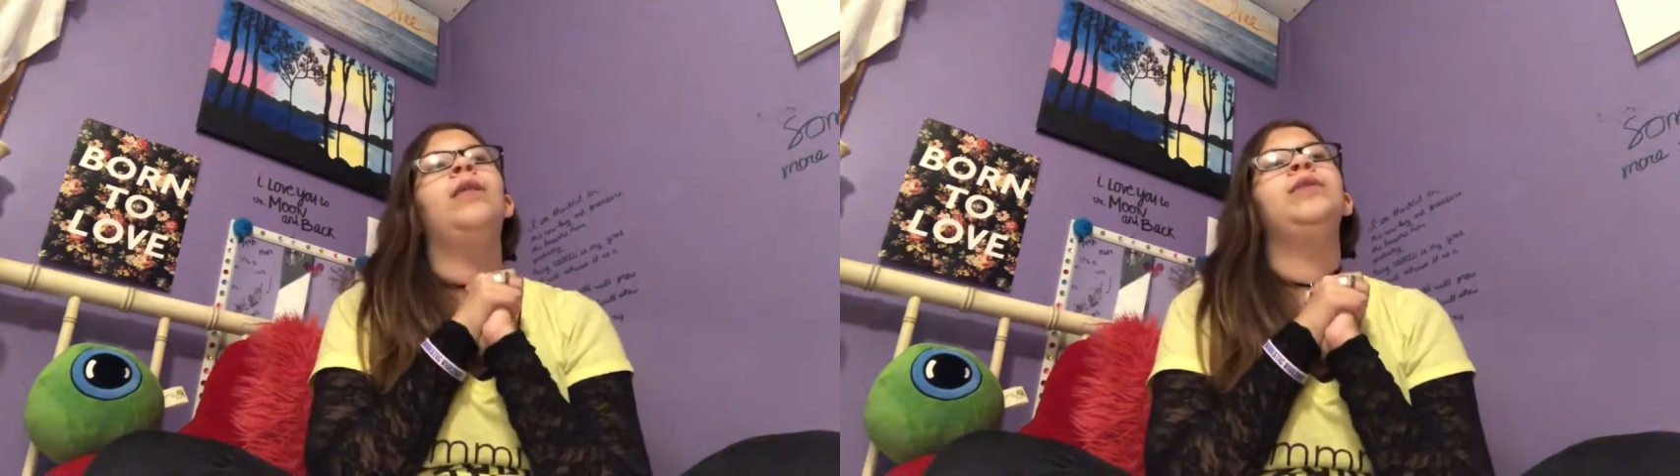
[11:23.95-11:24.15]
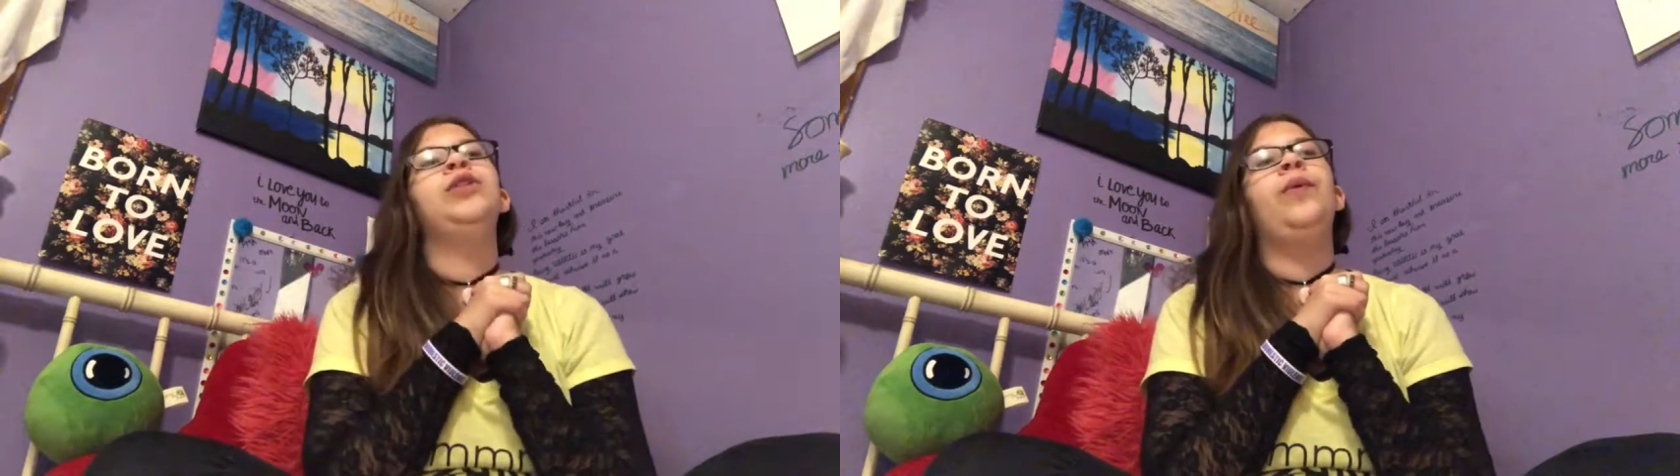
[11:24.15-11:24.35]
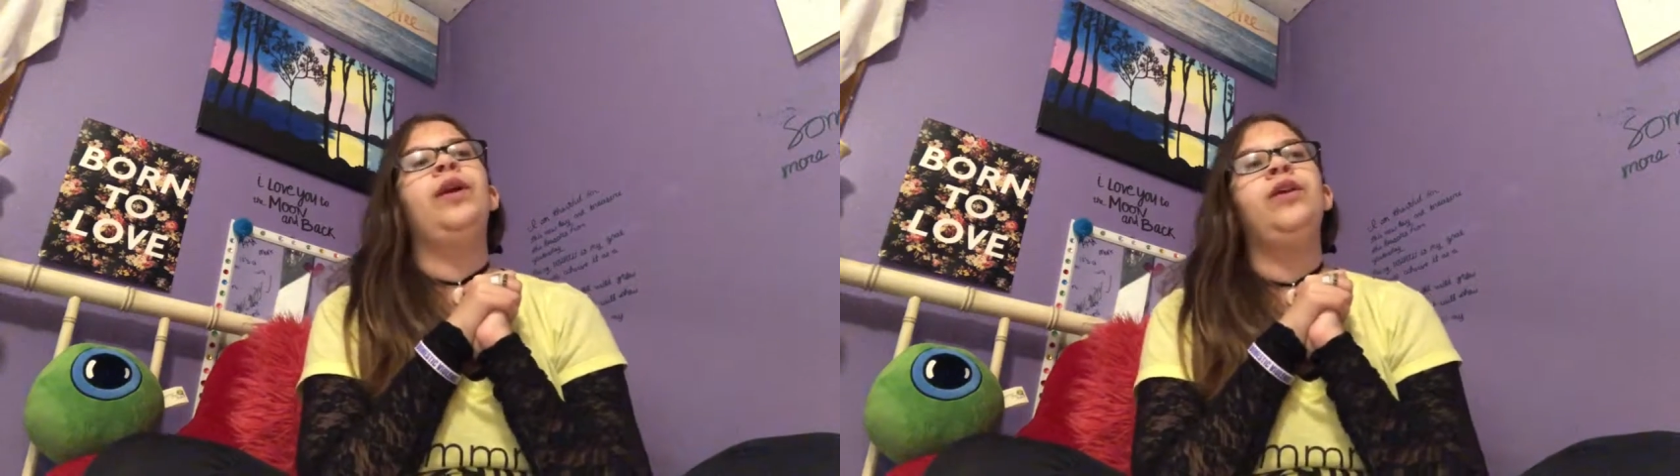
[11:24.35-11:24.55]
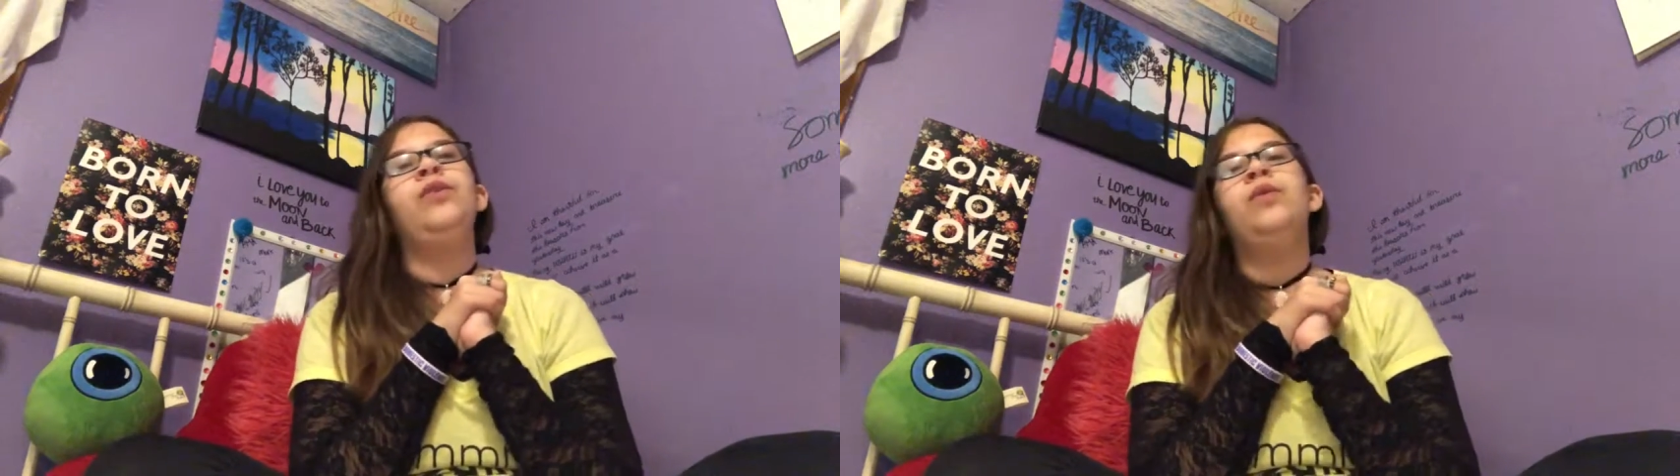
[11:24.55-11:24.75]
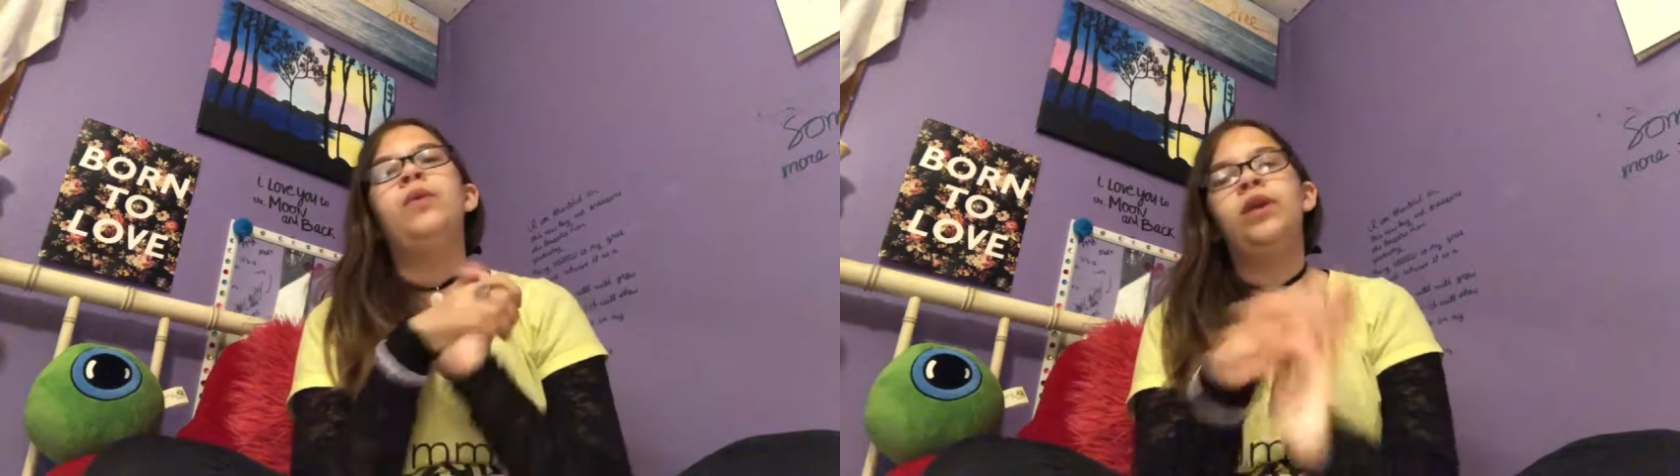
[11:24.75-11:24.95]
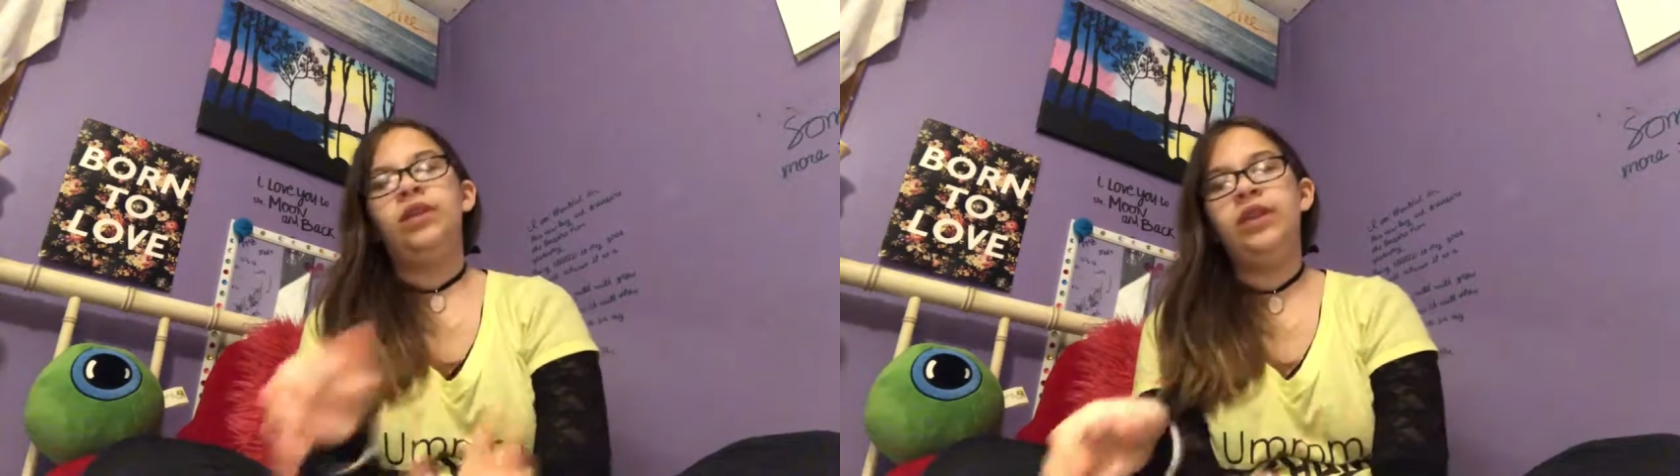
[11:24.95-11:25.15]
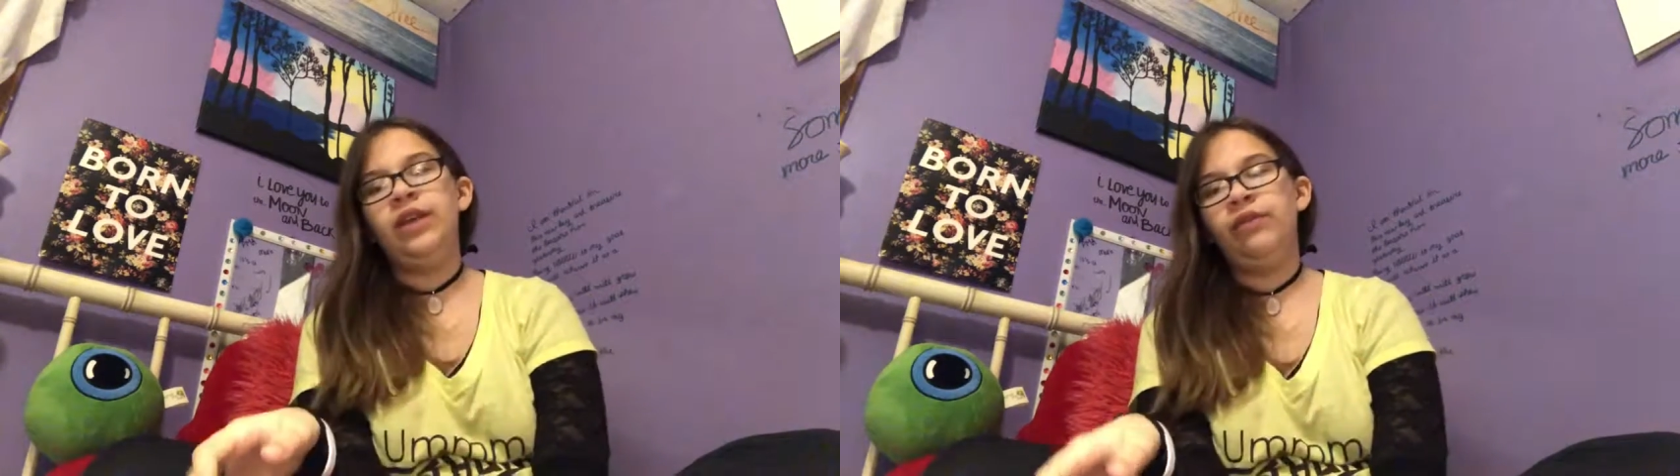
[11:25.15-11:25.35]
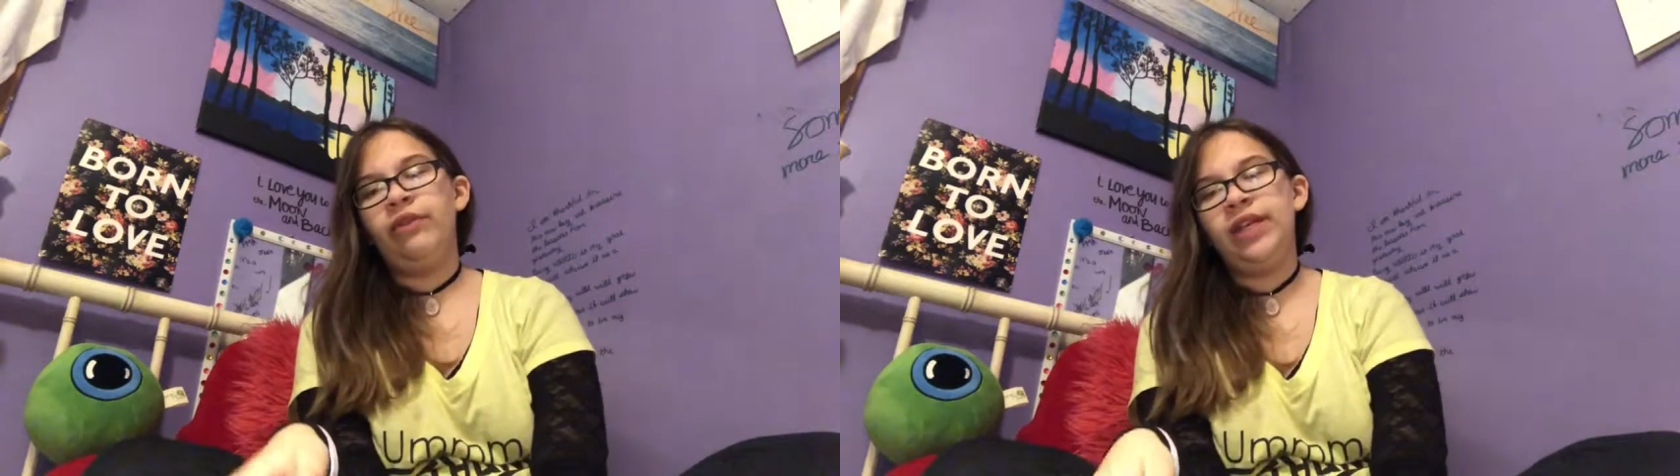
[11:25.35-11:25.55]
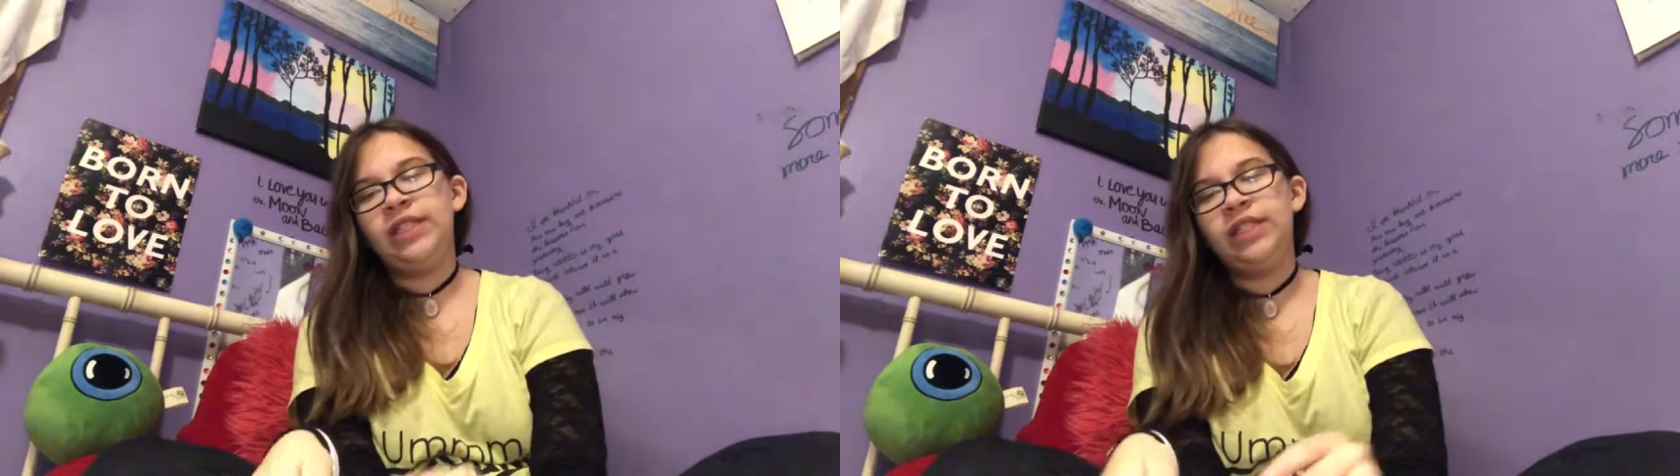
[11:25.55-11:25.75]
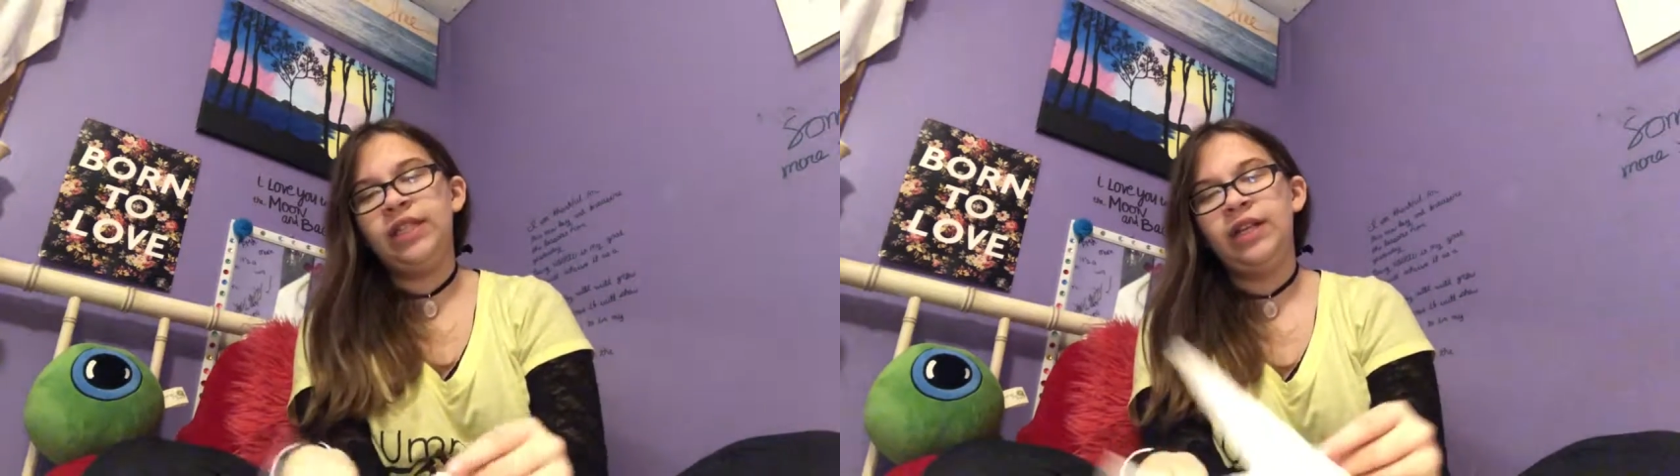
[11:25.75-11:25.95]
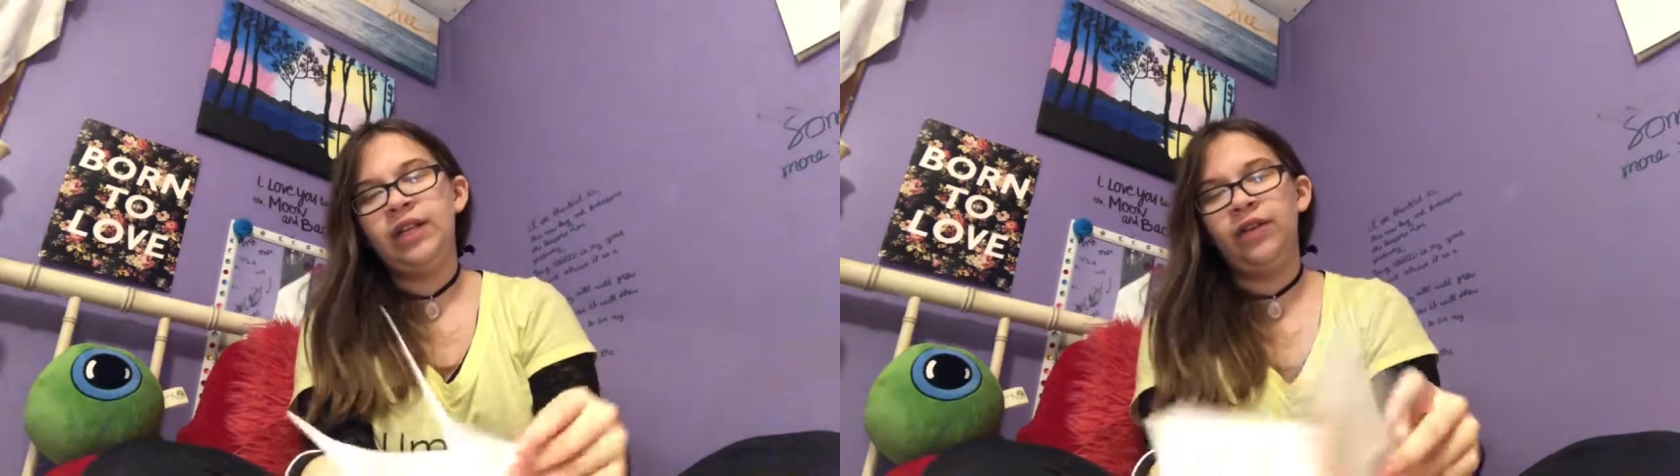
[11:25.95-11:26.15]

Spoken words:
showing you the rest,